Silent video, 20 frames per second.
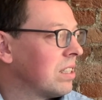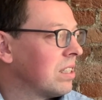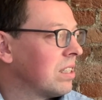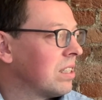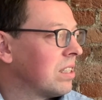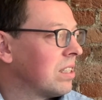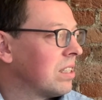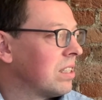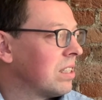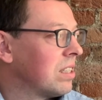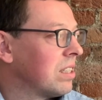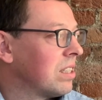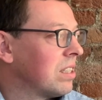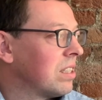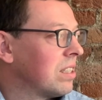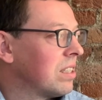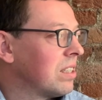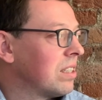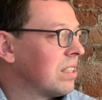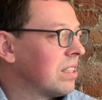
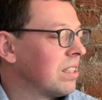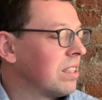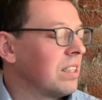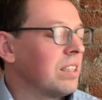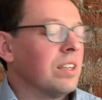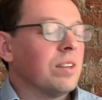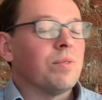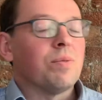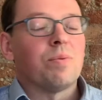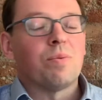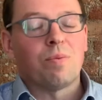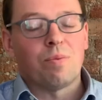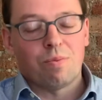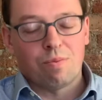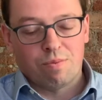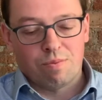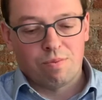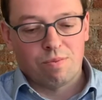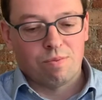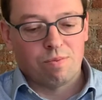
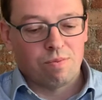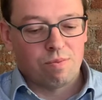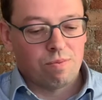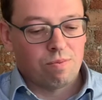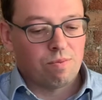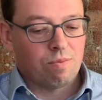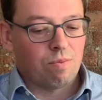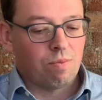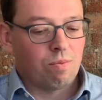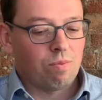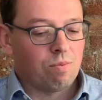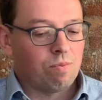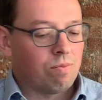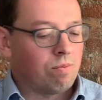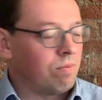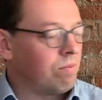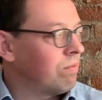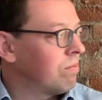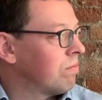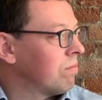
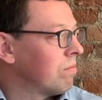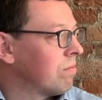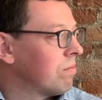[no speech]